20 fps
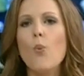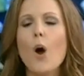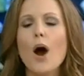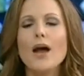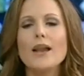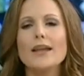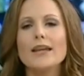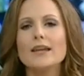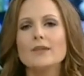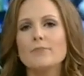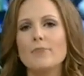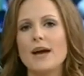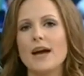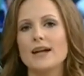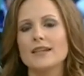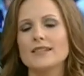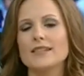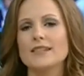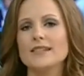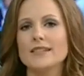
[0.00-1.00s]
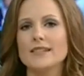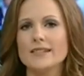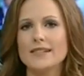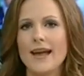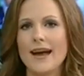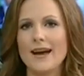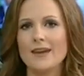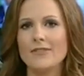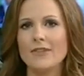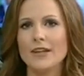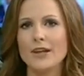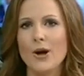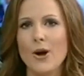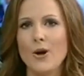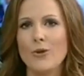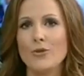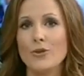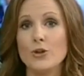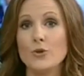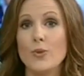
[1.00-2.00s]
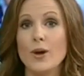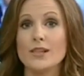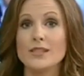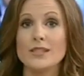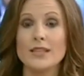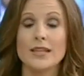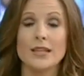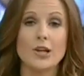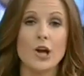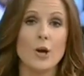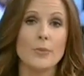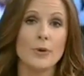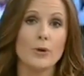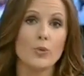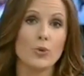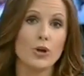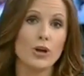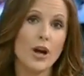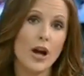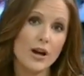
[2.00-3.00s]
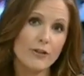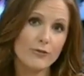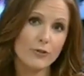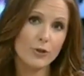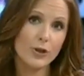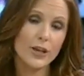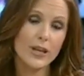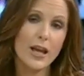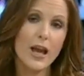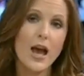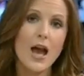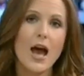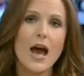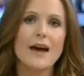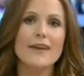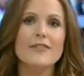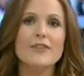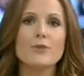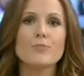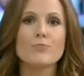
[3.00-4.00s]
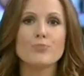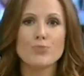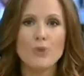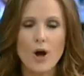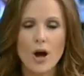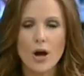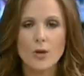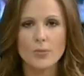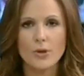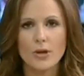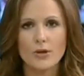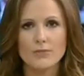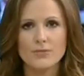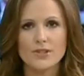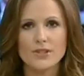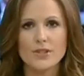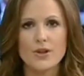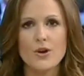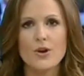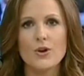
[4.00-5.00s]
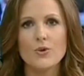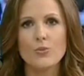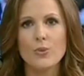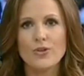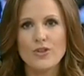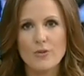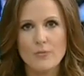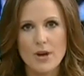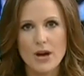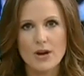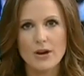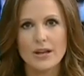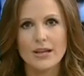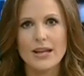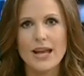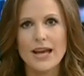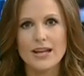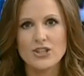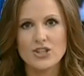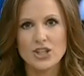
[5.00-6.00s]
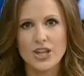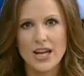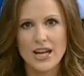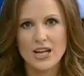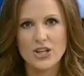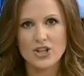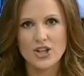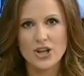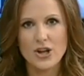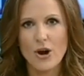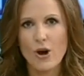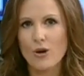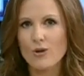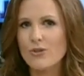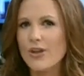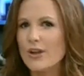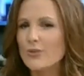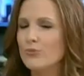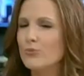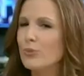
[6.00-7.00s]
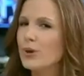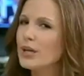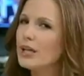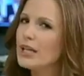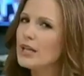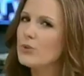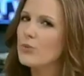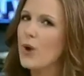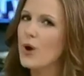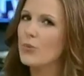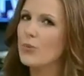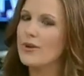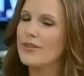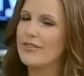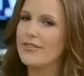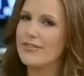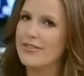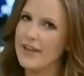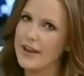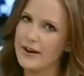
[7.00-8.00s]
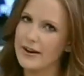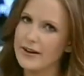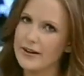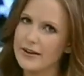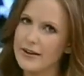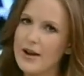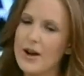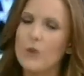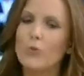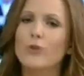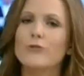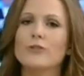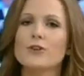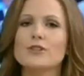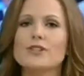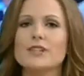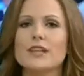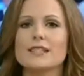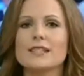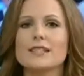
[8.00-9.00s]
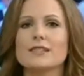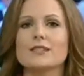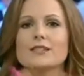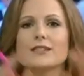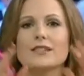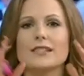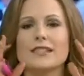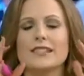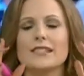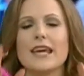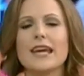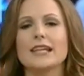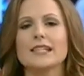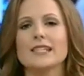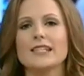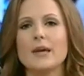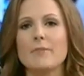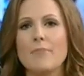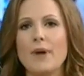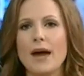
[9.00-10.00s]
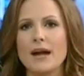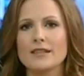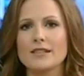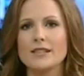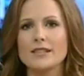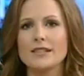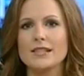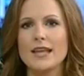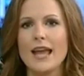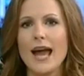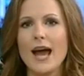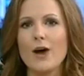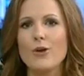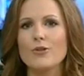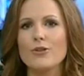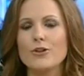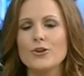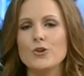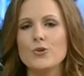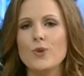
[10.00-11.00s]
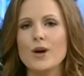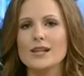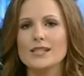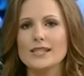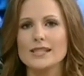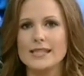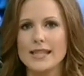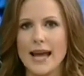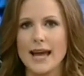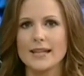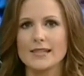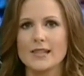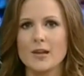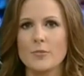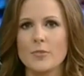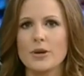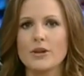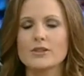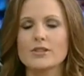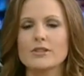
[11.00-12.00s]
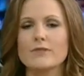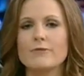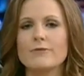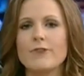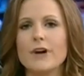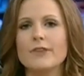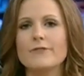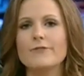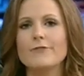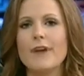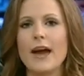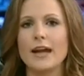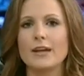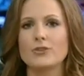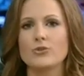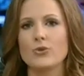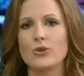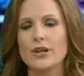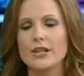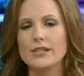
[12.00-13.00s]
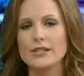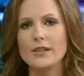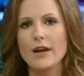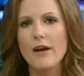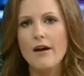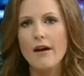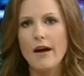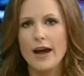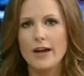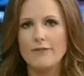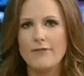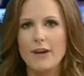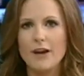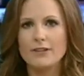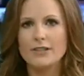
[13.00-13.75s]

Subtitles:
what impact is this having on the U.S. economic recovery and the problems with American education? Are they really what we think? Well, first, let's take a step back to see how the U.S. stacks up. Here are some fun factoids I found